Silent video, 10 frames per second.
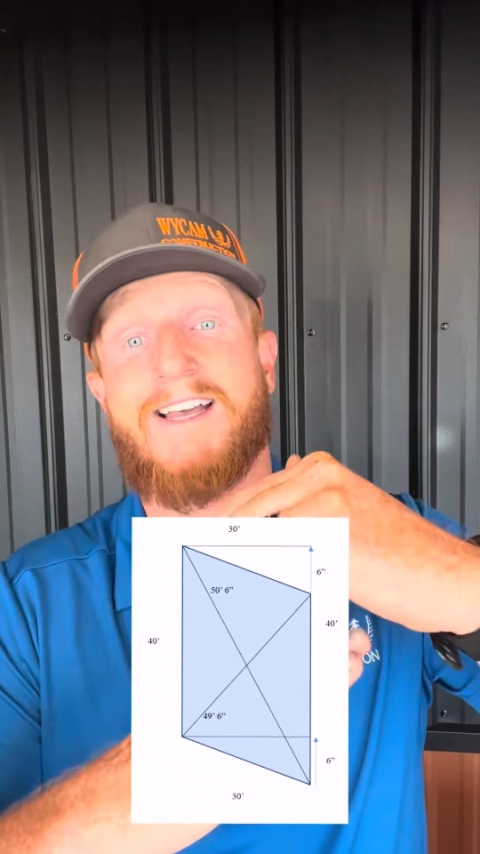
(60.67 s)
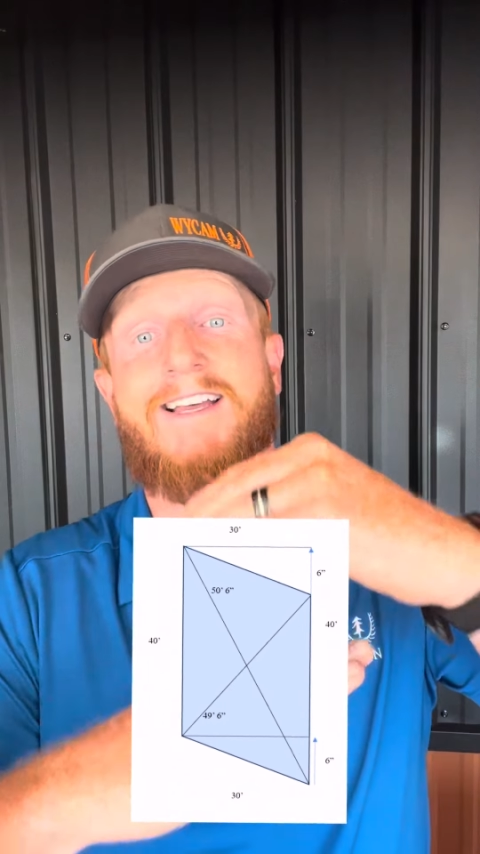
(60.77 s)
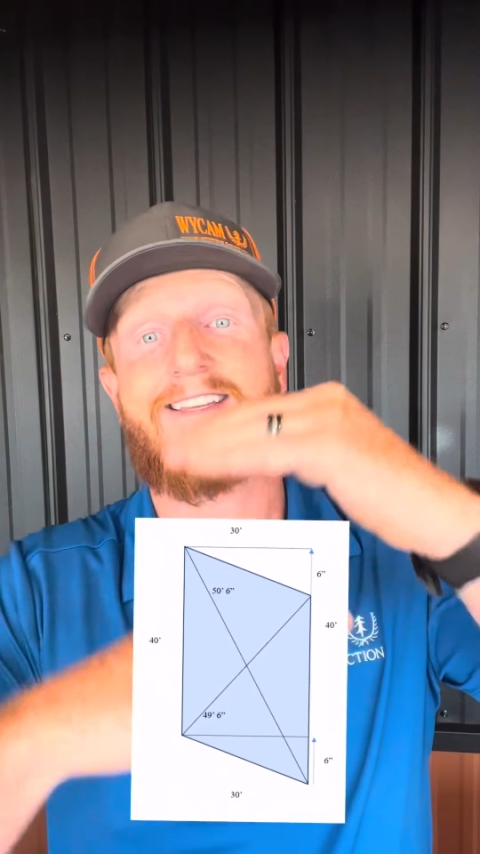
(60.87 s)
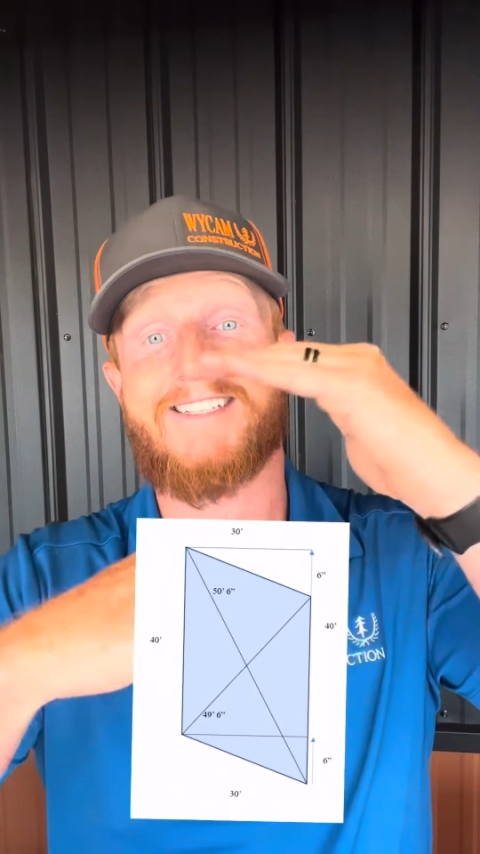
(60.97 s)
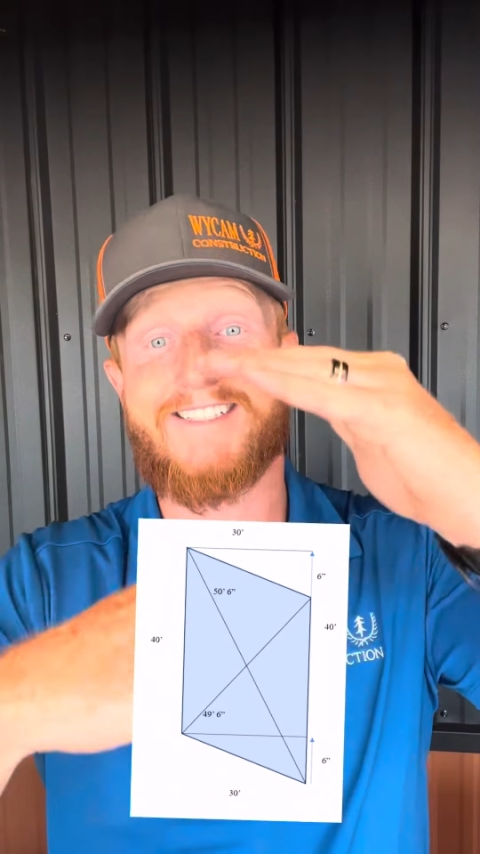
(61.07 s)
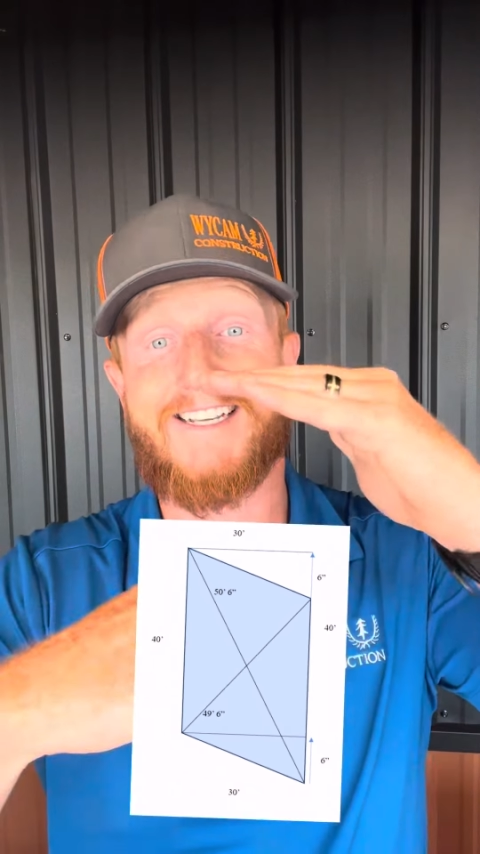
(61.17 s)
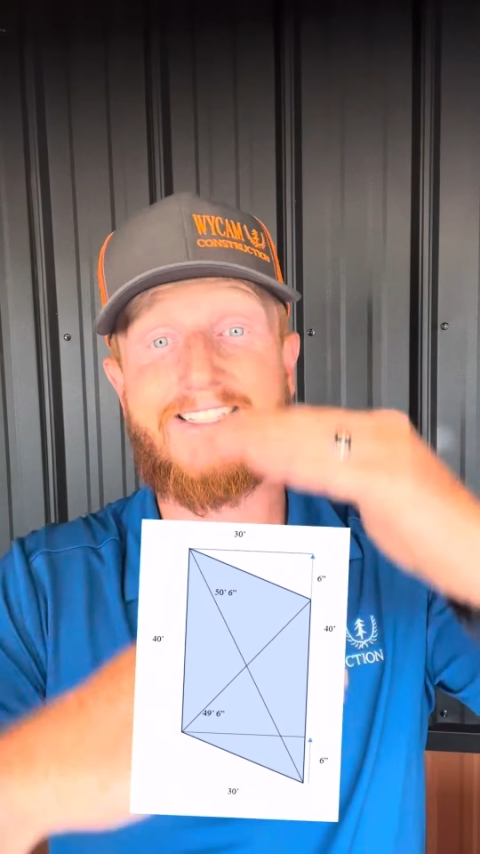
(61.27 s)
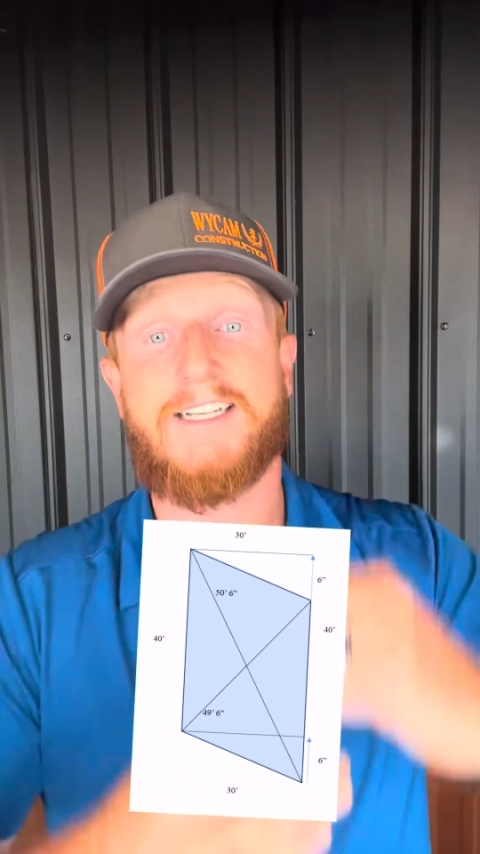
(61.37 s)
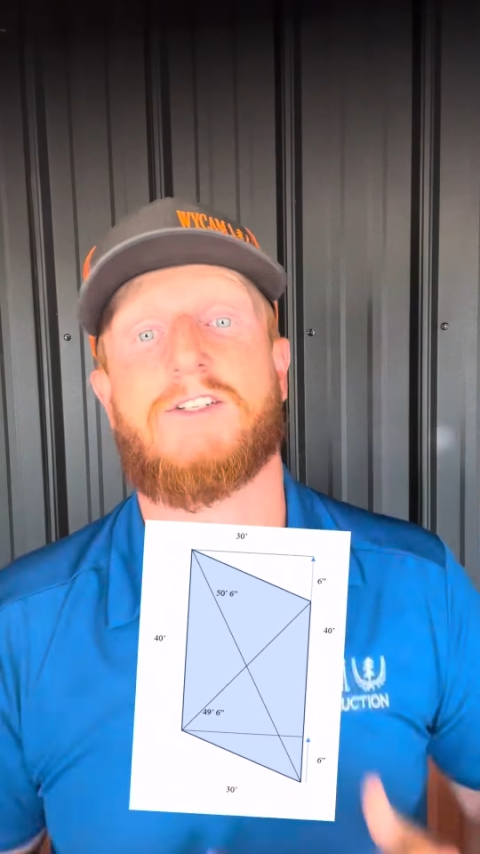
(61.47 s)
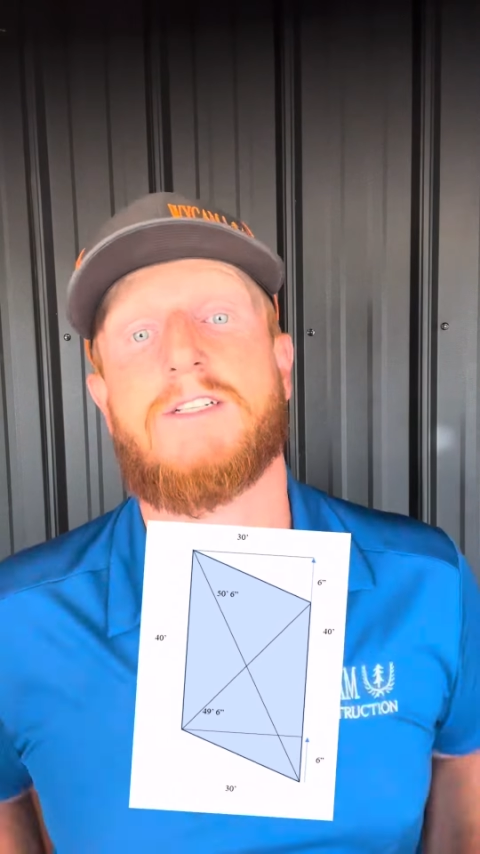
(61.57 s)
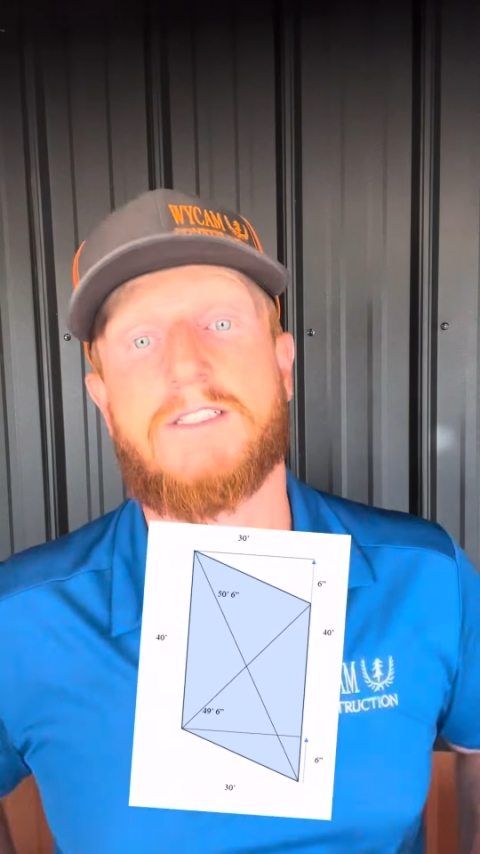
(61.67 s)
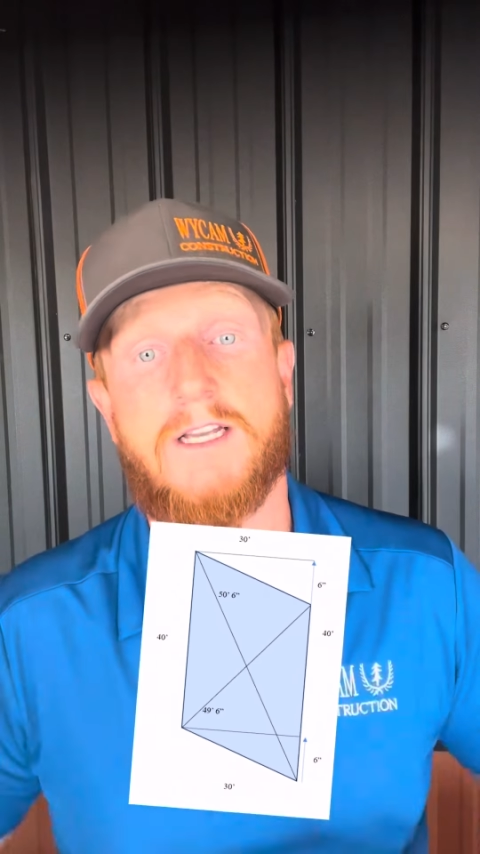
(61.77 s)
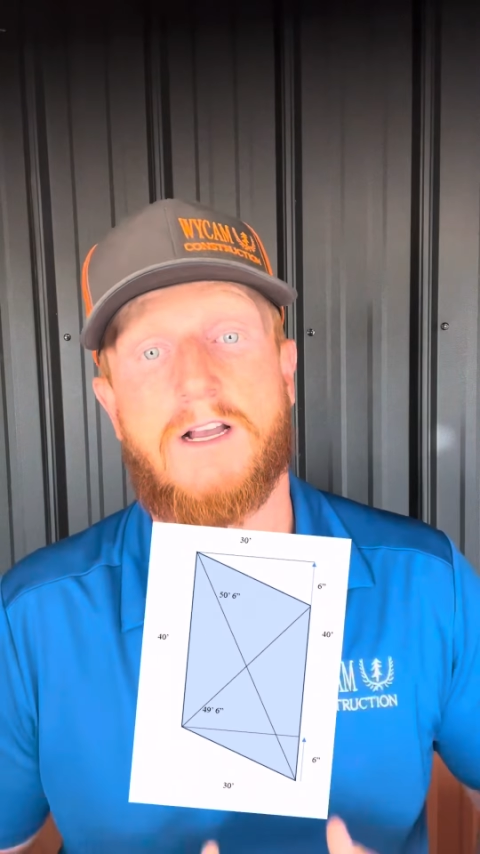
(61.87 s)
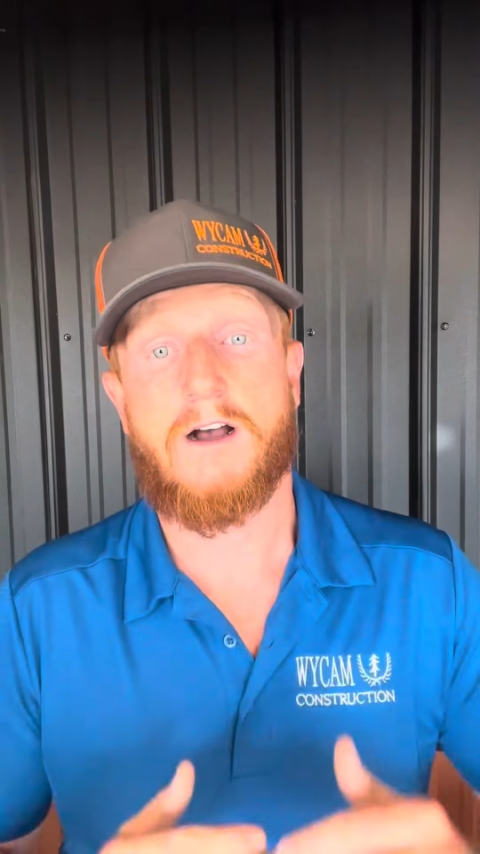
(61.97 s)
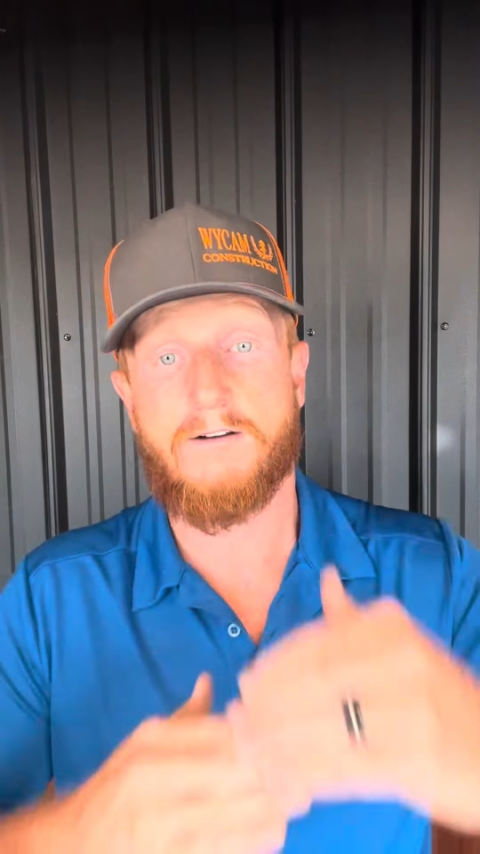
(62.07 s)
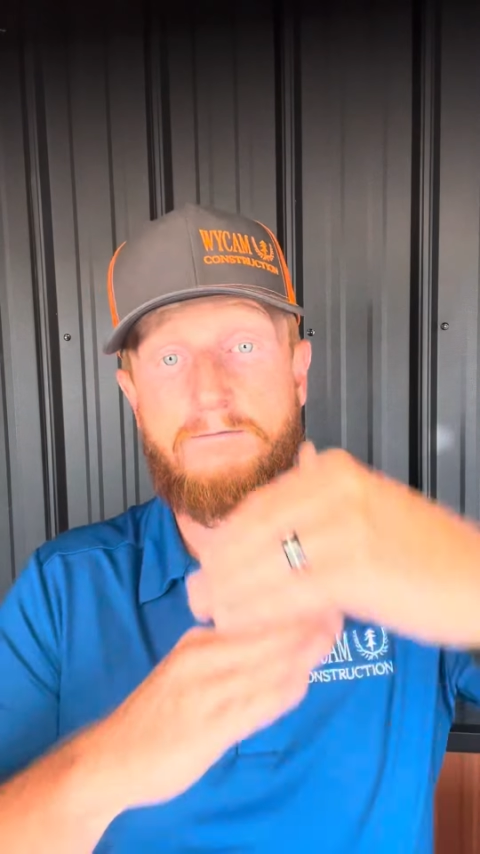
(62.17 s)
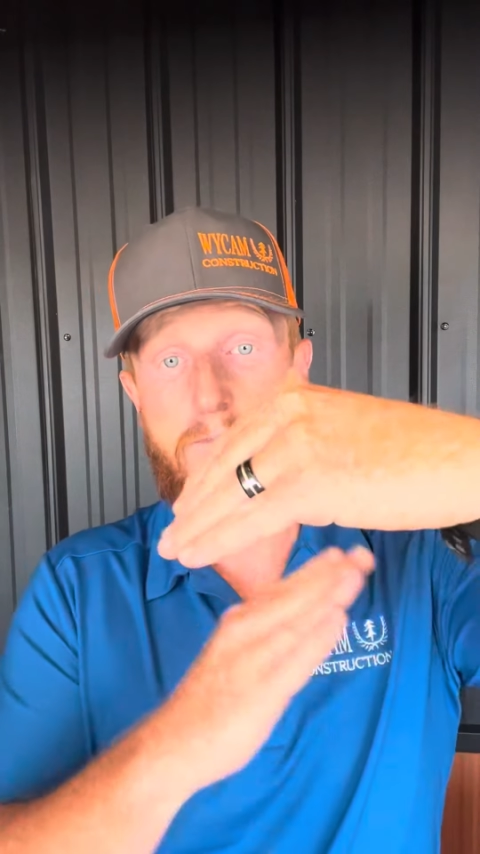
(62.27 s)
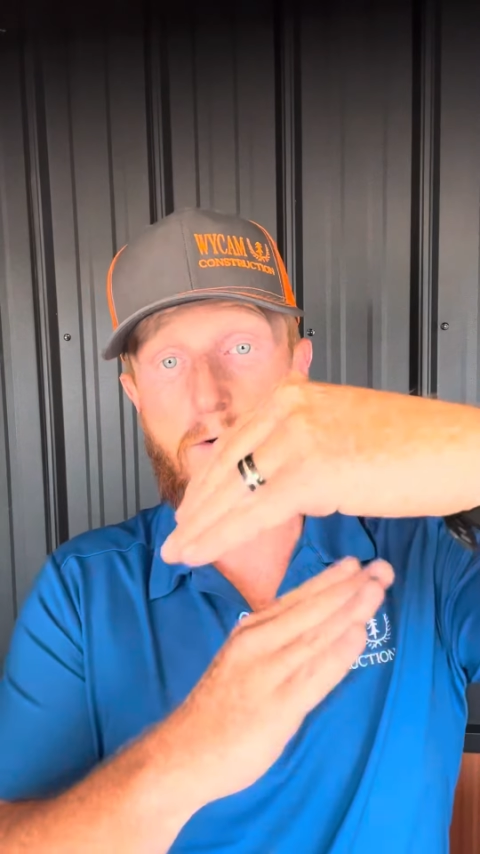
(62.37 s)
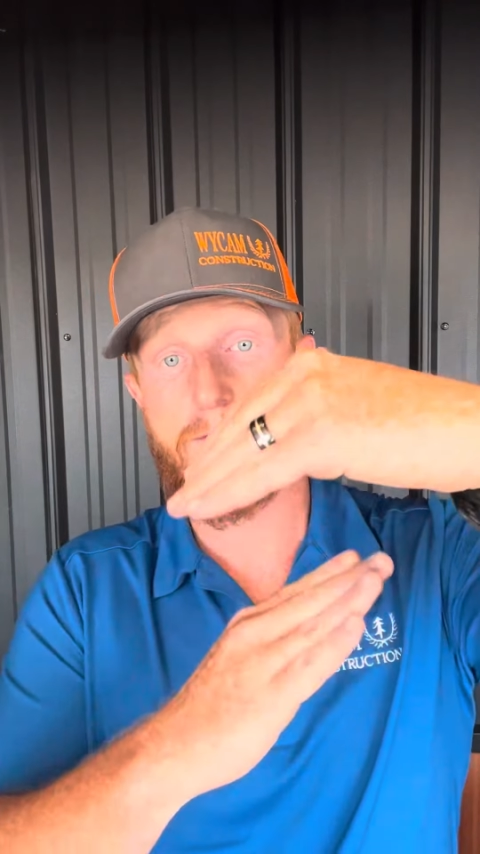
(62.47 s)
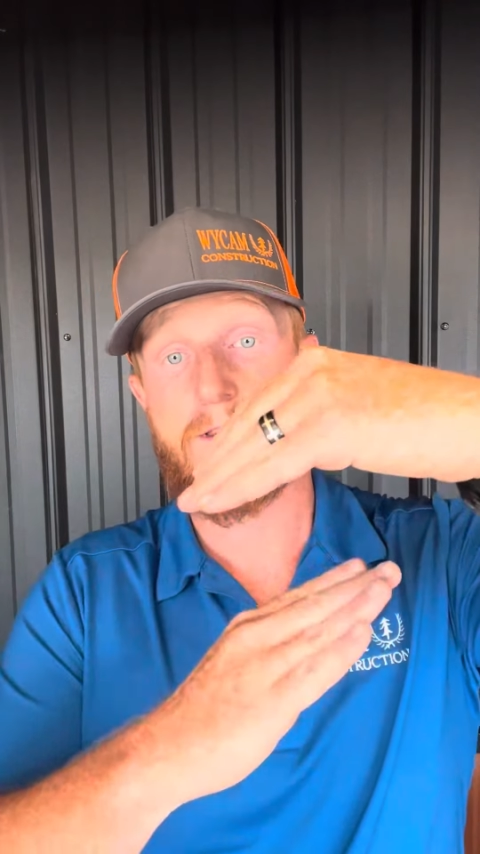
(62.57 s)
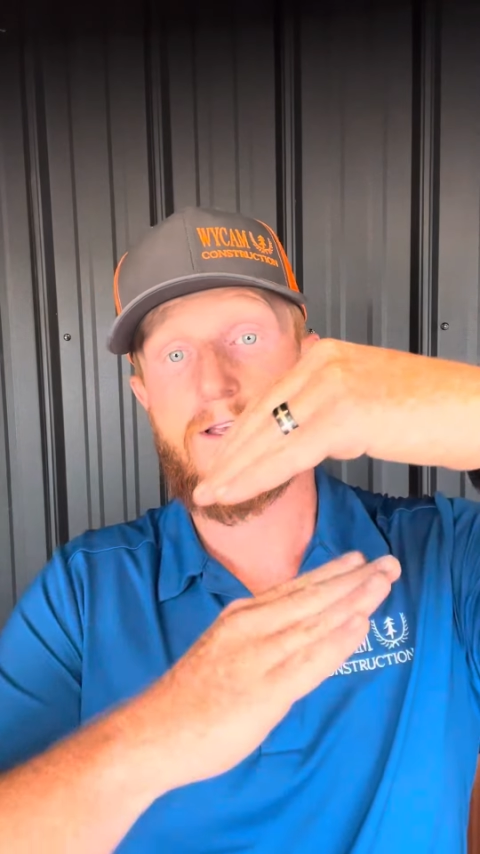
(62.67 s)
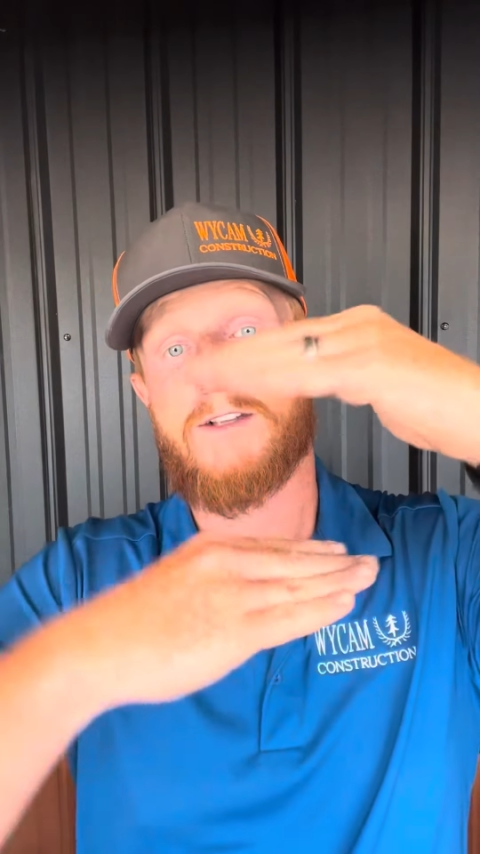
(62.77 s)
the 6 inches of both